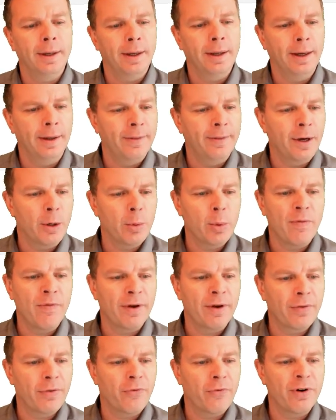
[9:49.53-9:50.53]
And there we're
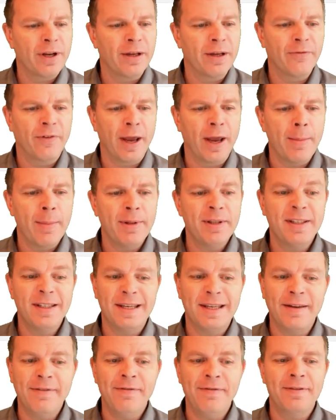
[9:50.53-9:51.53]
having 3 environments,
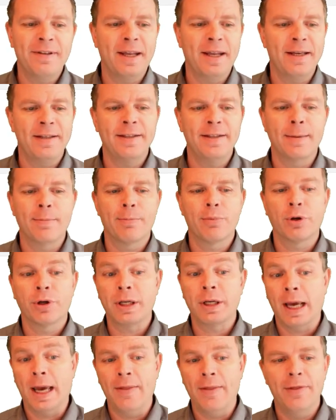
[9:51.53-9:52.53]
dev, test and
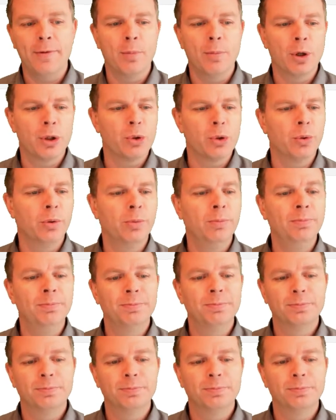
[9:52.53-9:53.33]
prod, and the module.